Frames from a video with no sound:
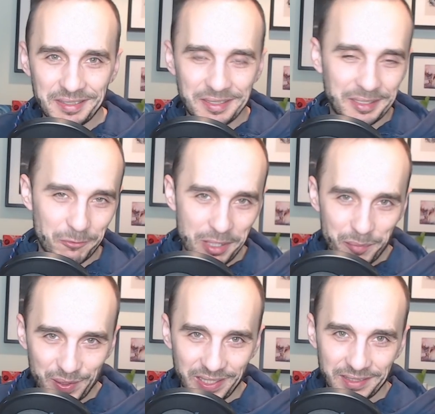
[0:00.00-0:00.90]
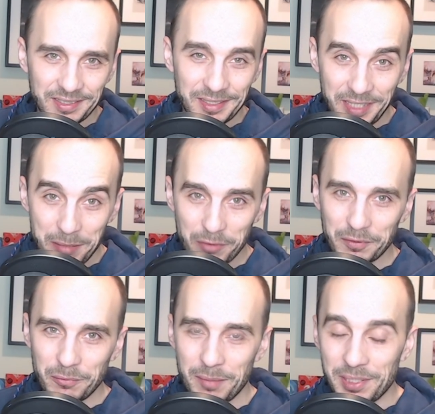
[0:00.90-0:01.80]
the website, the name of
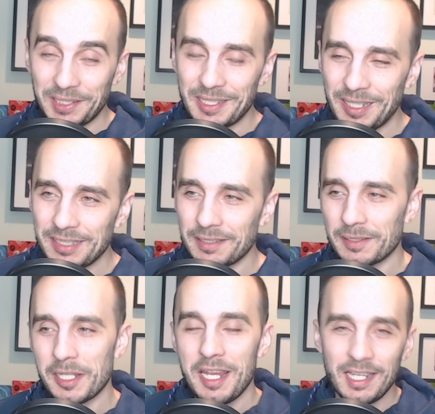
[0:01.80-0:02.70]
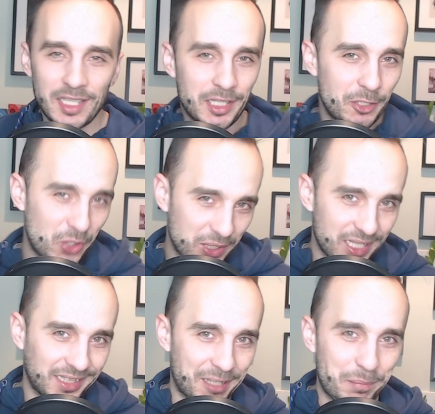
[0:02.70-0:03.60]
the website in letters, and then he checks
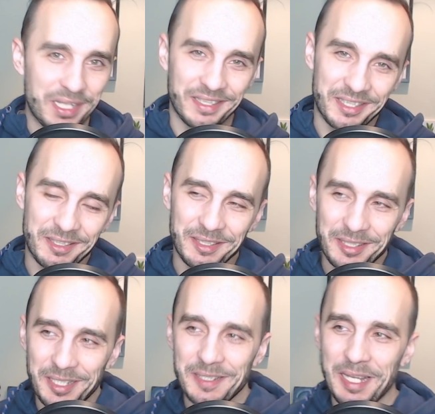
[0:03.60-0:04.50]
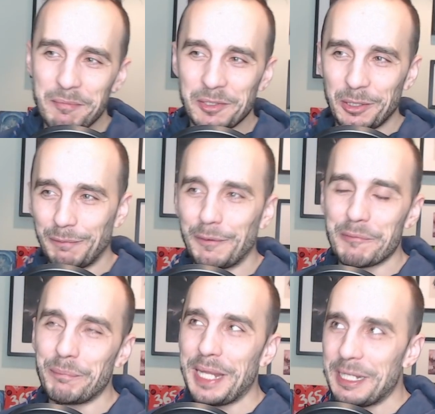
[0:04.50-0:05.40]
that IP and he sees Amazon for
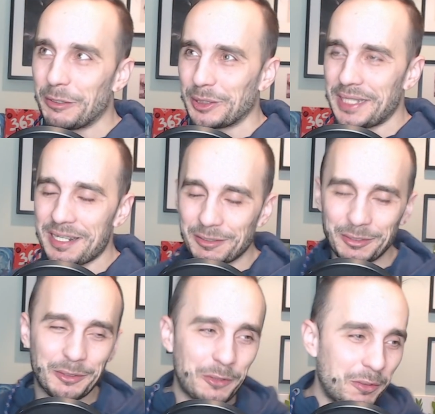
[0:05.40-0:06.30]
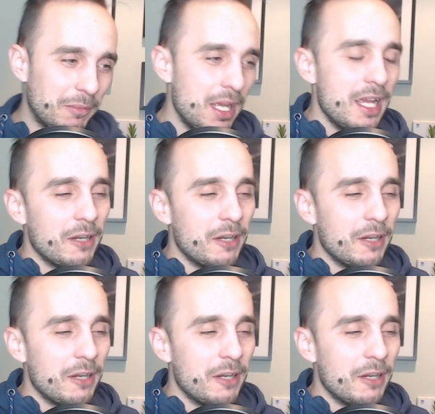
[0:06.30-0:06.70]
playlostark.com,